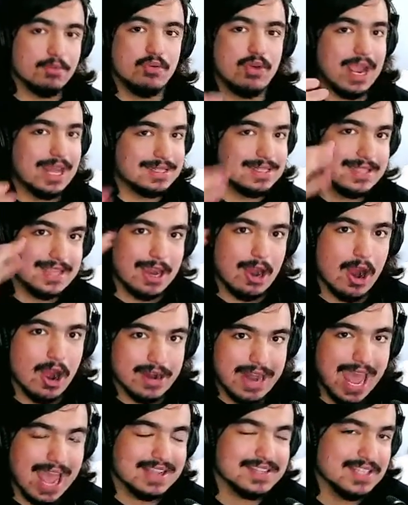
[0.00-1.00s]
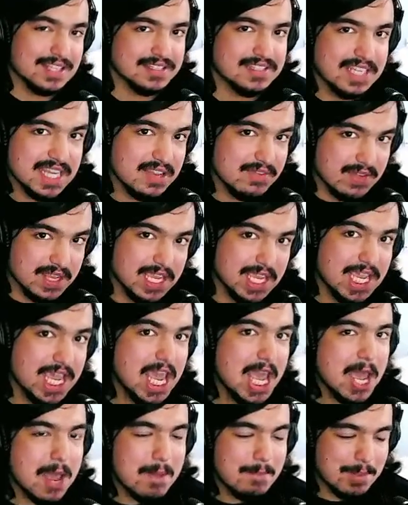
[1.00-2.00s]
Granted, they're on Access TV,
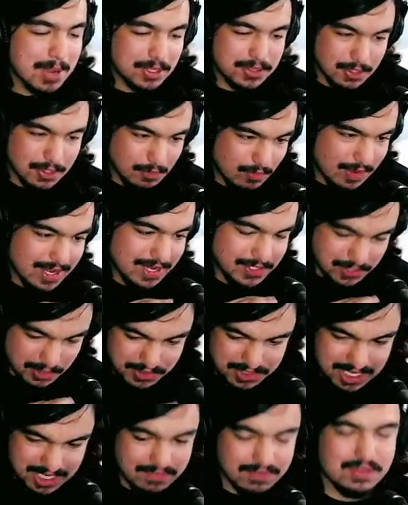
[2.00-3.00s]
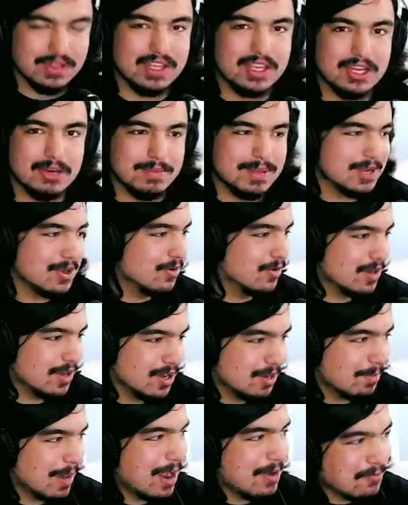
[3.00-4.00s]
but their ratings are definitely going to be going
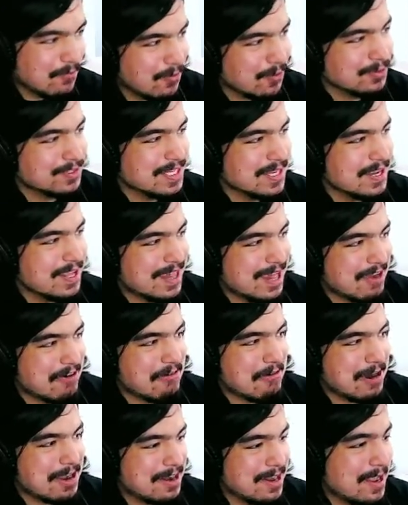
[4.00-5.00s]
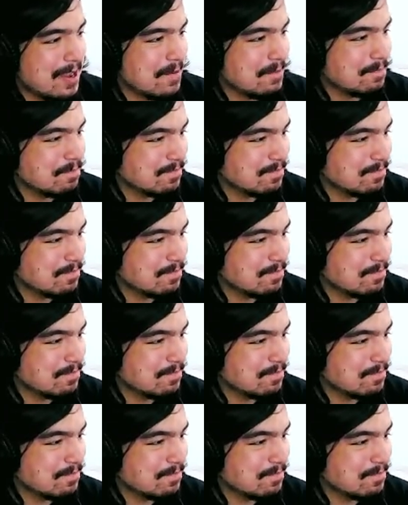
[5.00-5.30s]
up. I will tell you that right now.